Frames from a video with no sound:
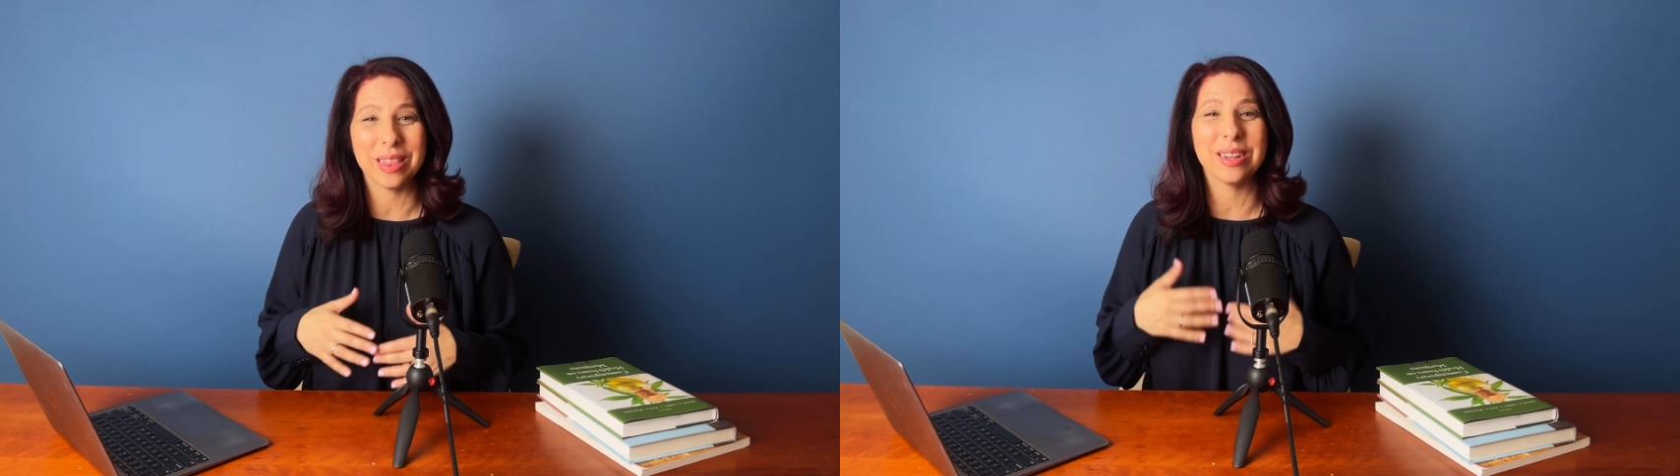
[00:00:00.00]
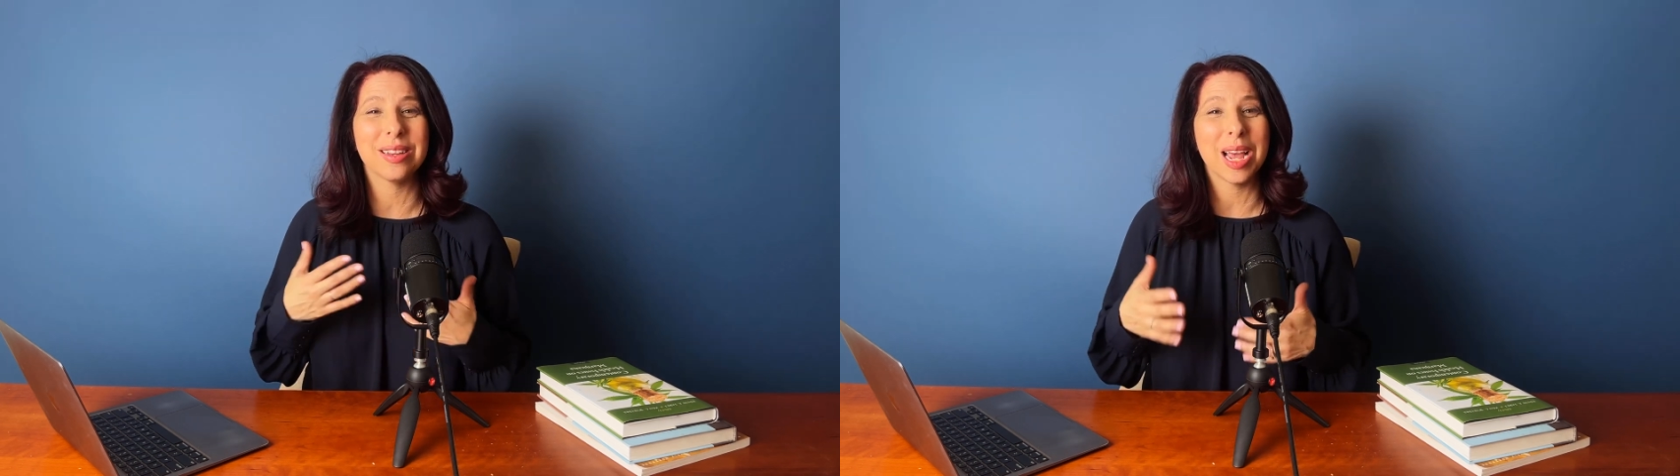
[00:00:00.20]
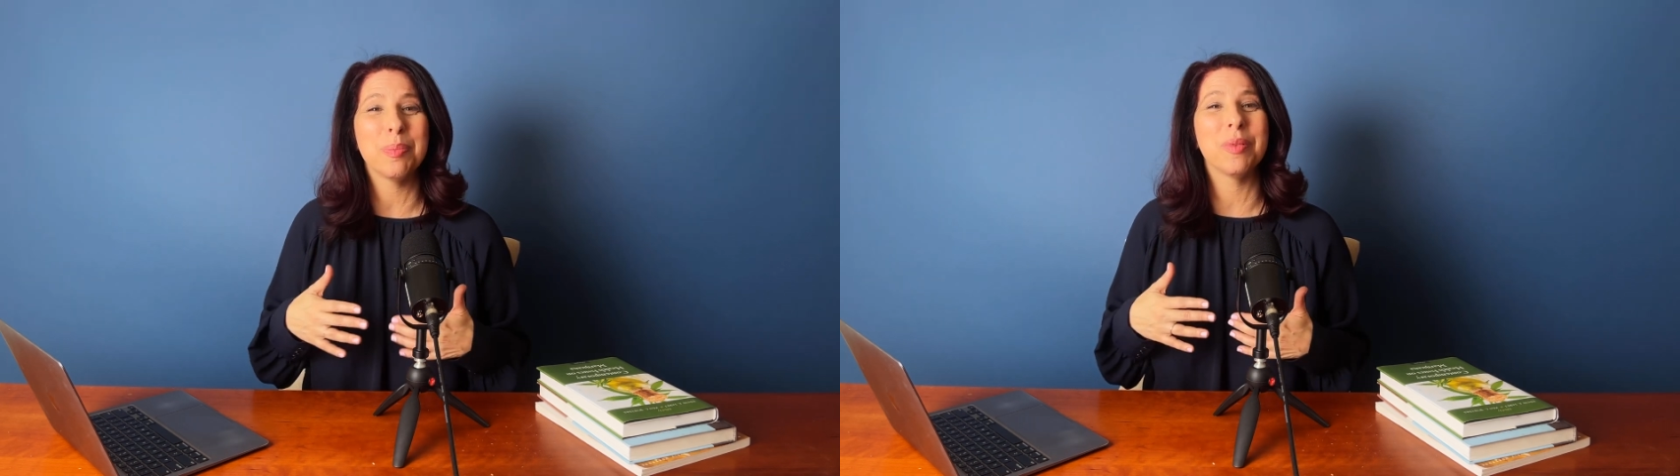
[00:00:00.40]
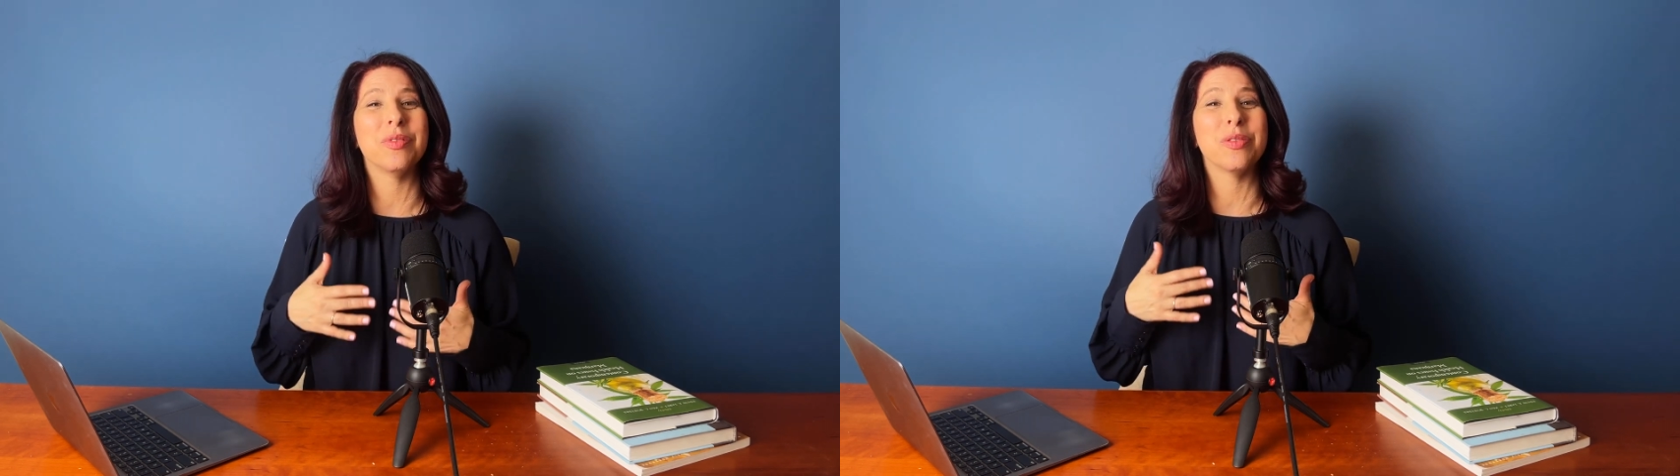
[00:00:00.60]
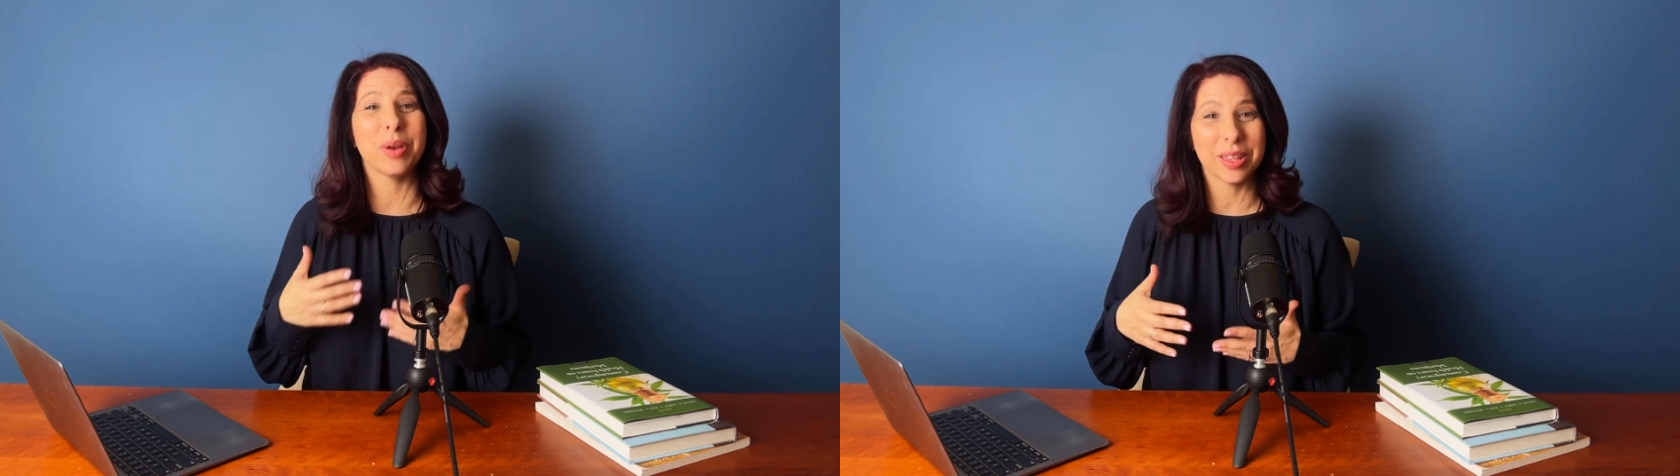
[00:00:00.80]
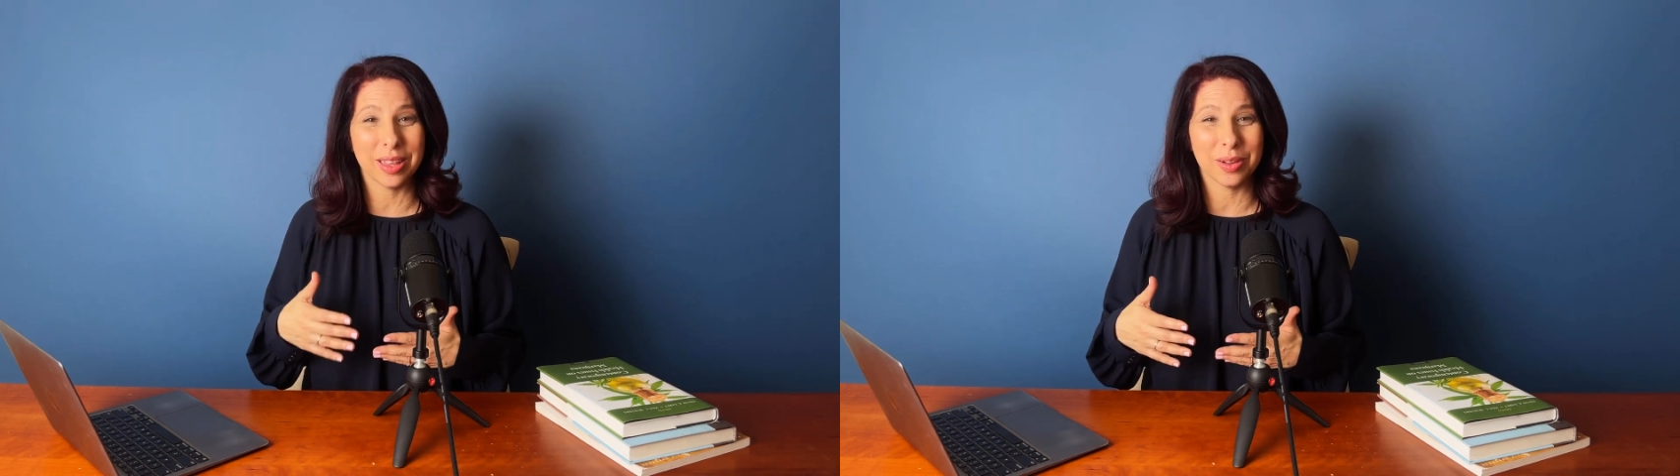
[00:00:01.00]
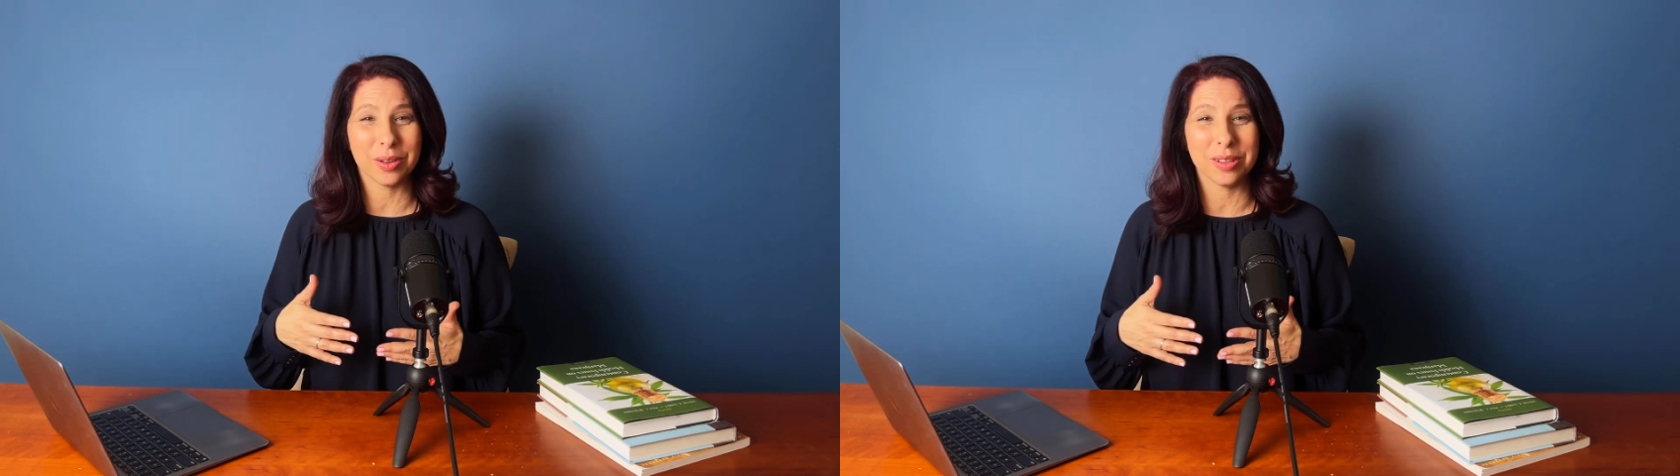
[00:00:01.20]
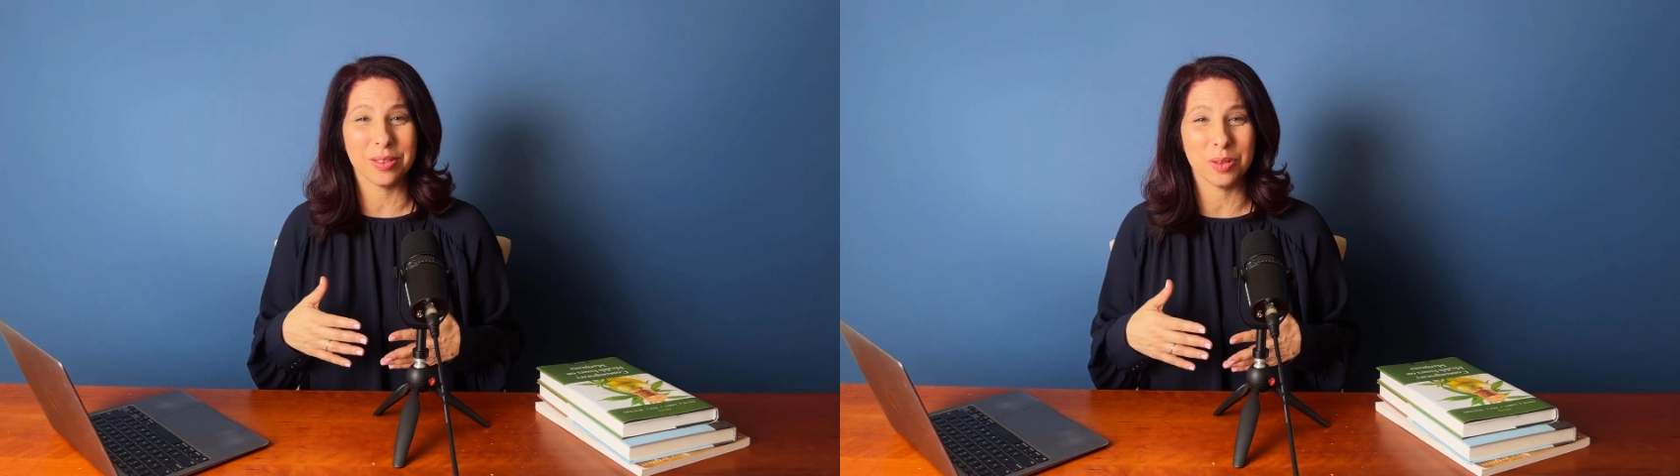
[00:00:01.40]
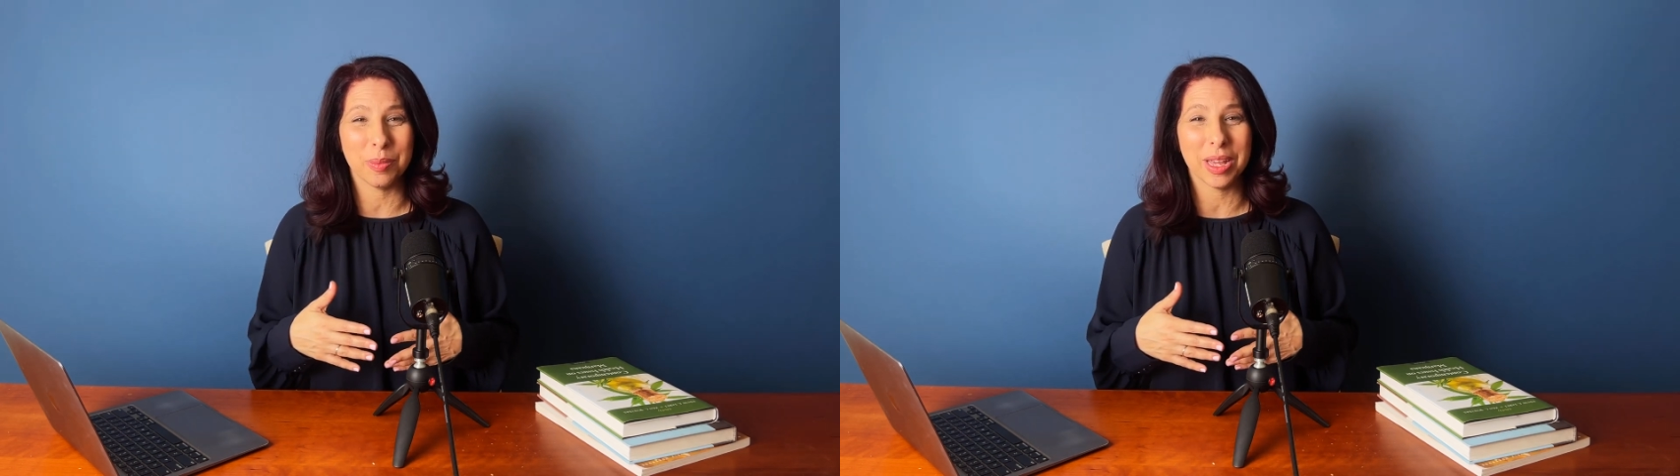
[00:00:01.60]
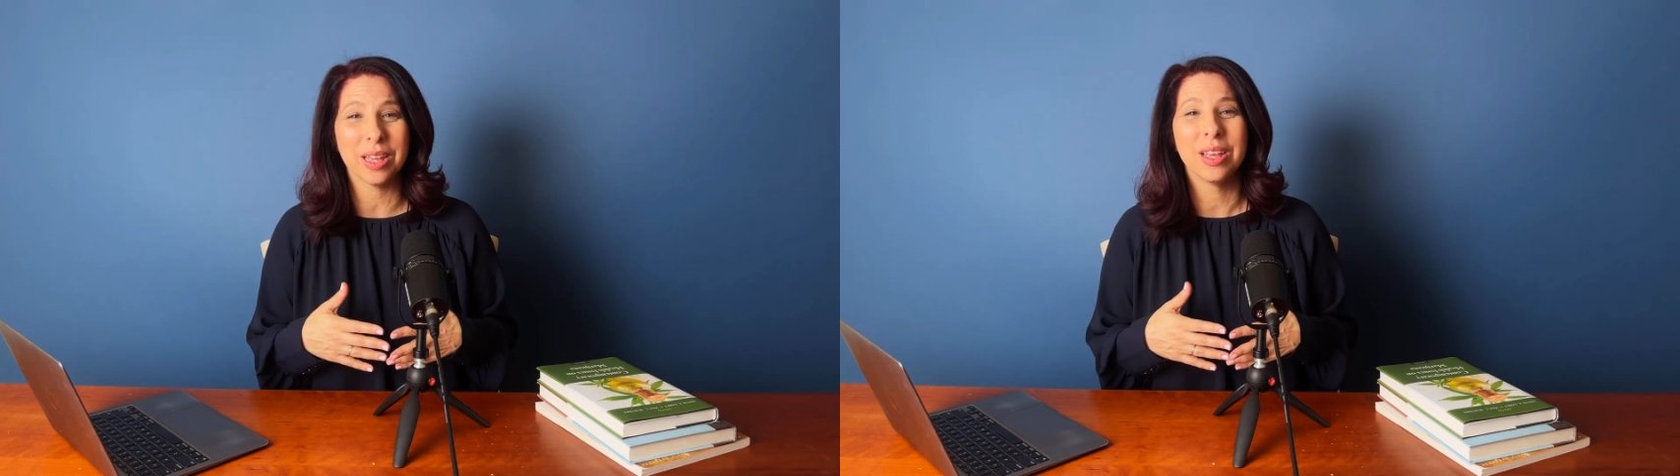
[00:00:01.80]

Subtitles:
and the type of drink that you're consuming.